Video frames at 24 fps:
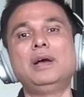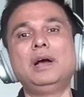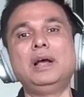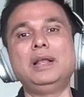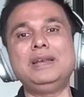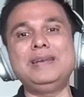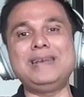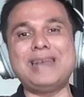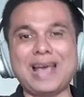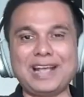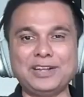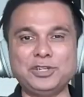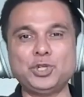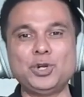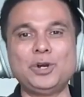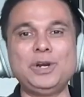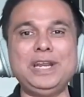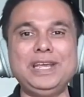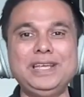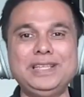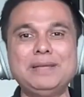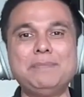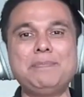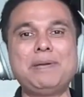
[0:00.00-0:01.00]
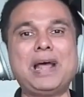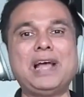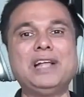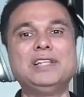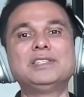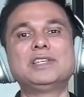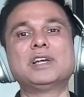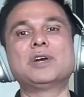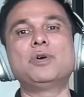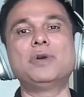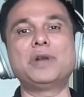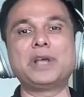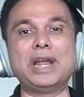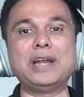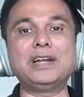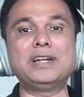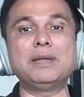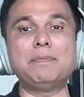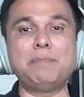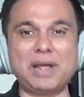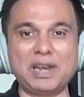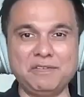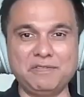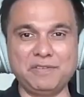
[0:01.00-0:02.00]
naturally the brands are going to get the
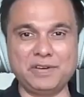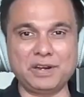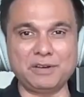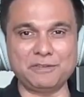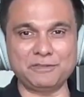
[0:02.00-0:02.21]
benefit of